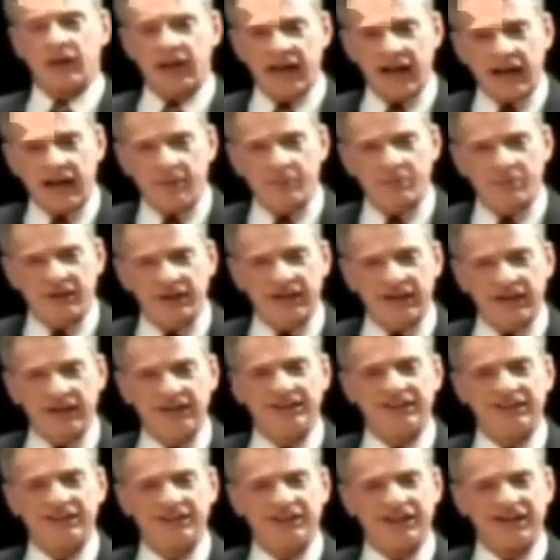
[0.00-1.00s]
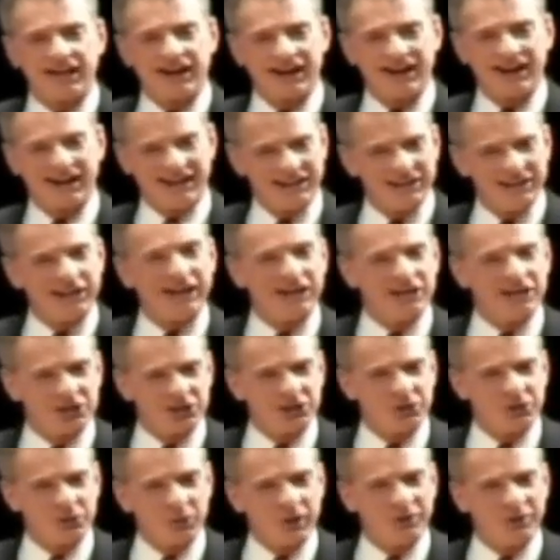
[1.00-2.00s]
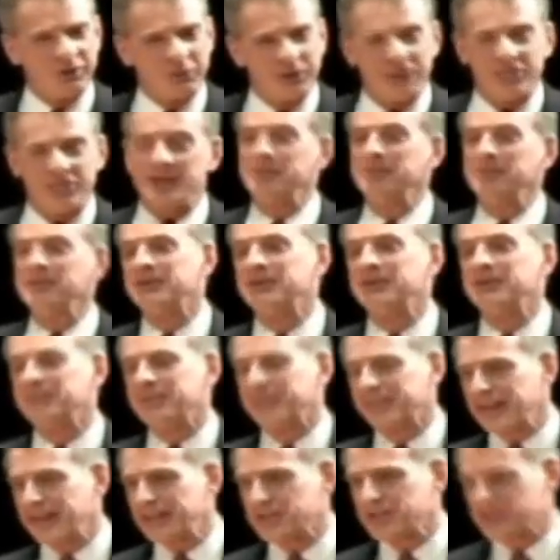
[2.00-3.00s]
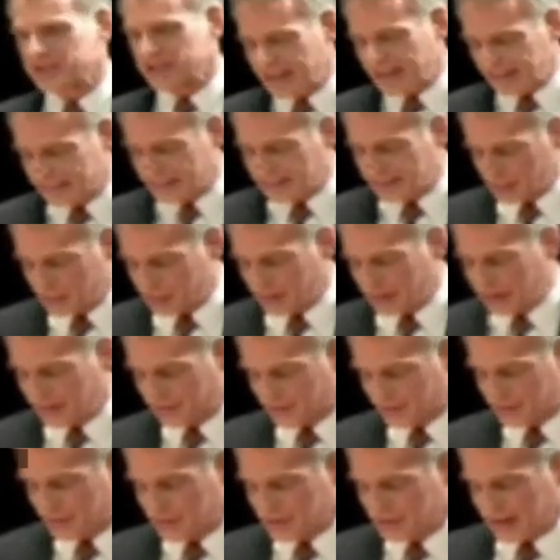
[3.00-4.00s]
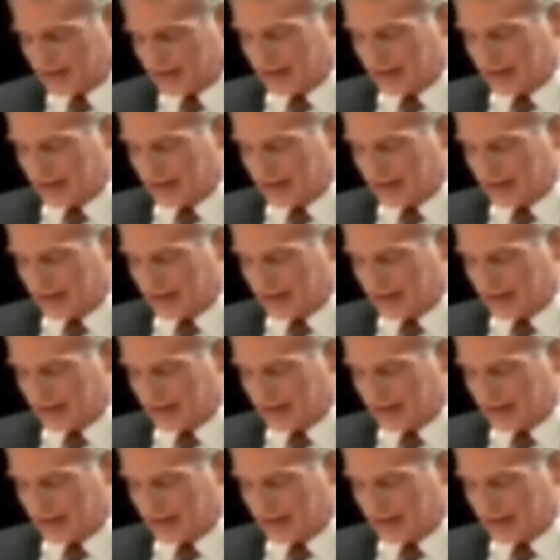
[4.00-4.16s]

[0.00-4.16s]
will happily engage in one with him, but that's not the debate for